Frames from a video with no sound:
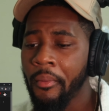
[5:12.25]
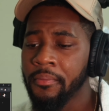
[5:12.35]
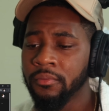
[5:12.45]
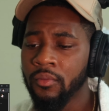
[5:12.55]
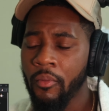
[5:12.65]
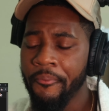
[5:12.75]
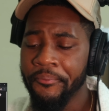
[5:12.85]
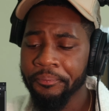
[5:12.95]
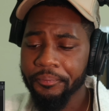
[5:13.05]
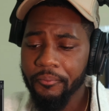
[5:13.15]
And life
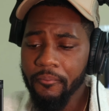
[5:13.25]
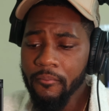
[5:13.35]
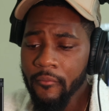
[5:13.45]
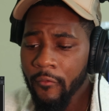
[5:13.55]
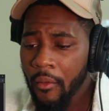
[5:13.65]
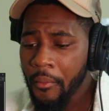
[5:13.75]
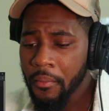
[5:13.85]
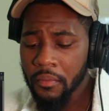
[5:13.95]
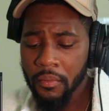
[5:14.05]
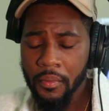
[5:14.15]
is a bitch, but
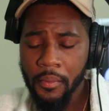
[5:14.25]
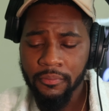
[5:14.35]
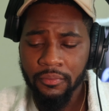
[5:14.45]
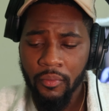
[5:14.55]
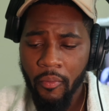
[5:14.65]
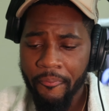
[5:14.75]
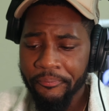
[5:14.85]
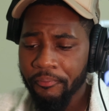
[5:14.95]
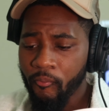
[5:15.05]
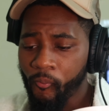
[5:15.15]
sometimes it's alright.
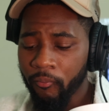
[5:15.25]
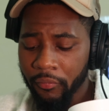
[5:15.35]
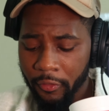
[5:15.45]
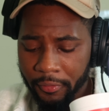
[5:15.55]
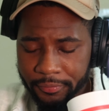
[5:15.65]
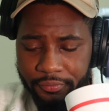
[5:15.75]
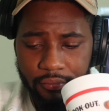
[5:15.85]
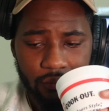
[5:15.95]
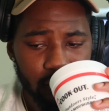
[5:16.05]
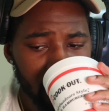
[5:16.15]

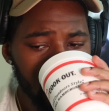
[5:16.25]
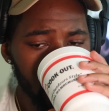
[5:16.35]
So I'ma